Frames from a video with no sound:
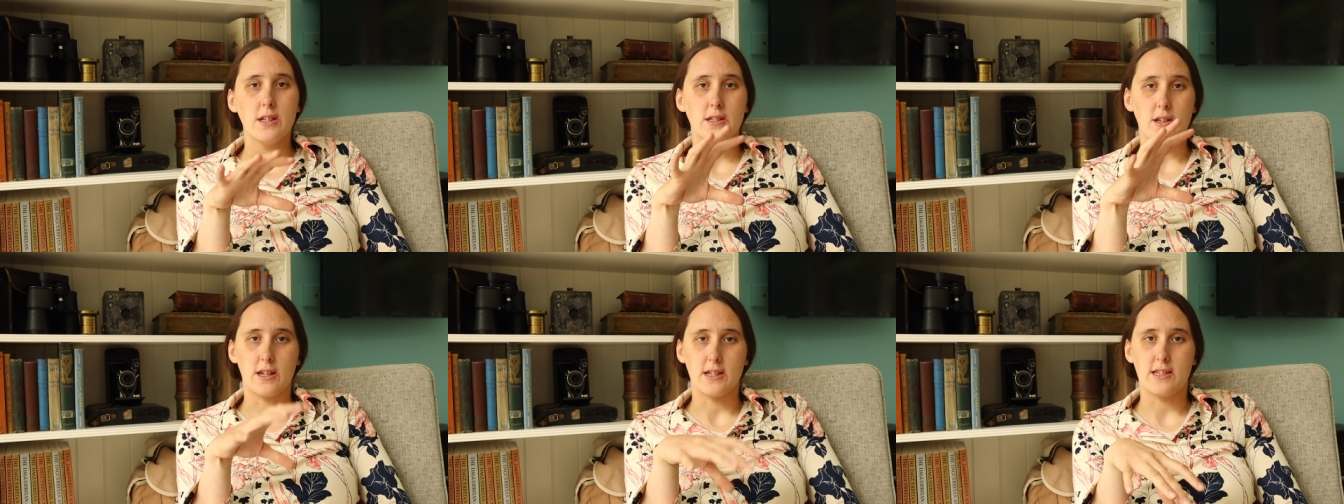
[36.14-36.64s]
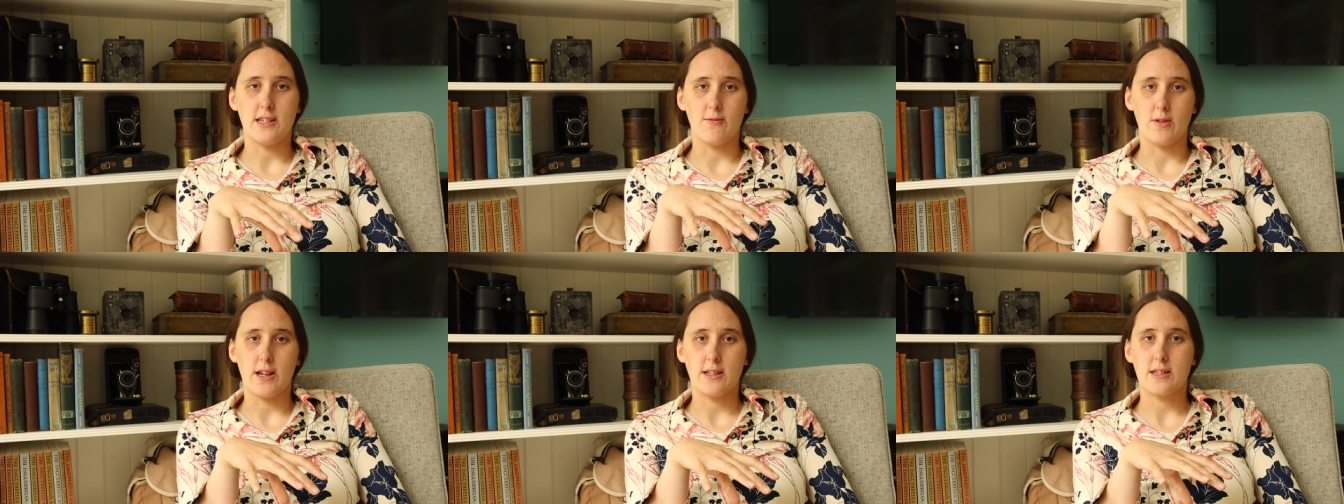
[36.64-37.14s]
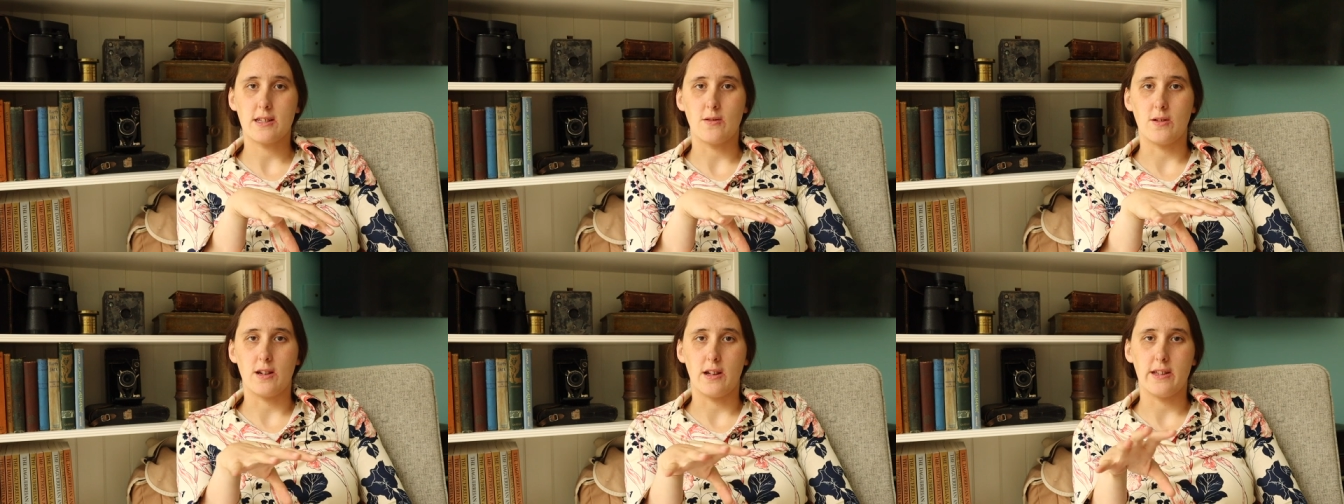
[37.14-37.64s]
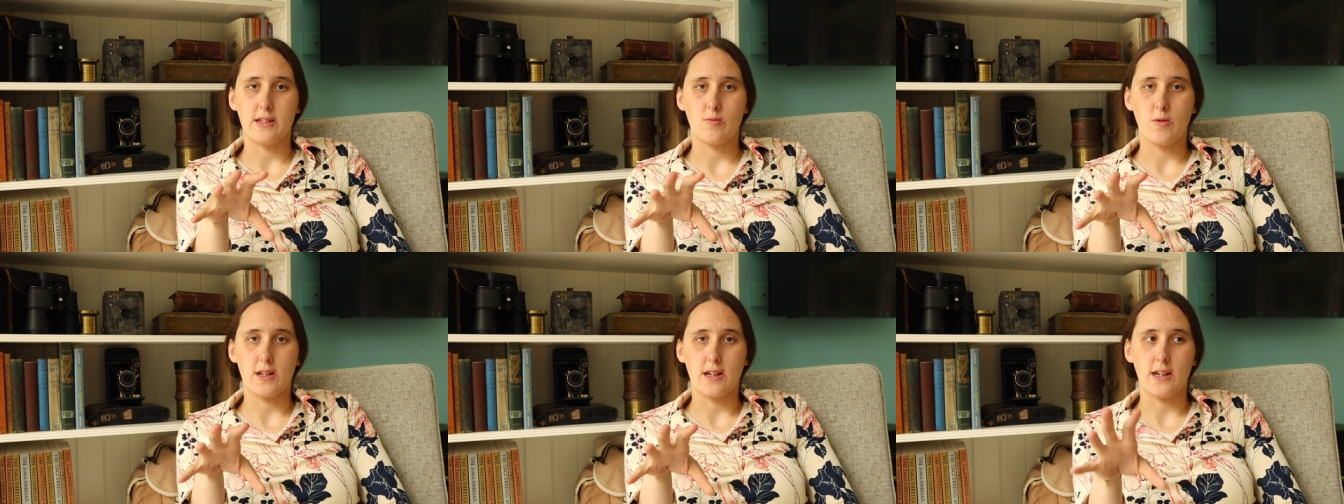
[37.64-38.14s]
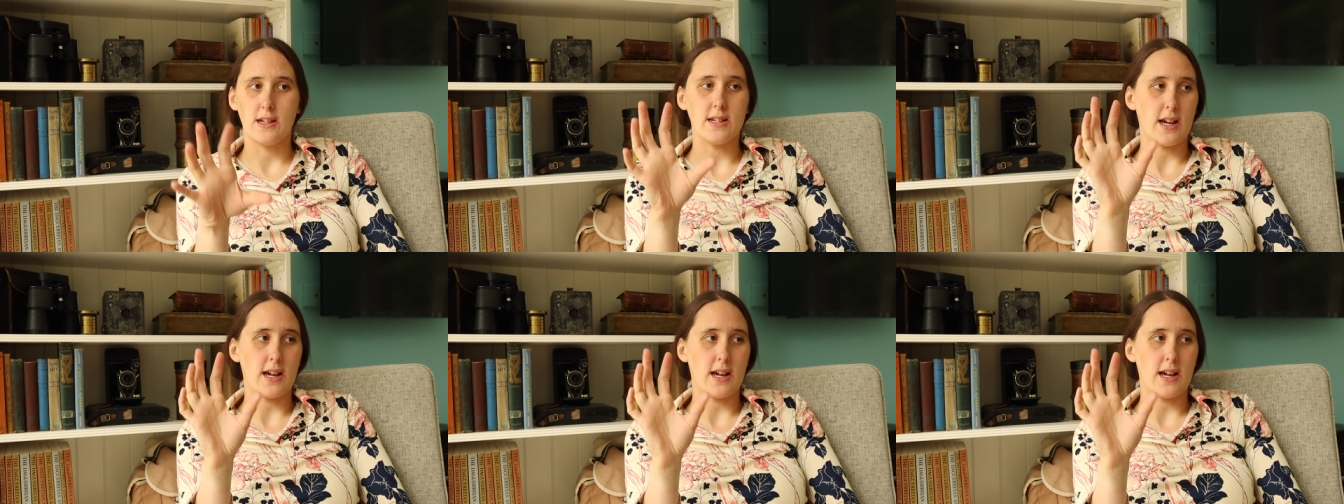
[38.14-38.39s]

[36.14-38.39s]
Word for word: so you can see what else is going on this weekend.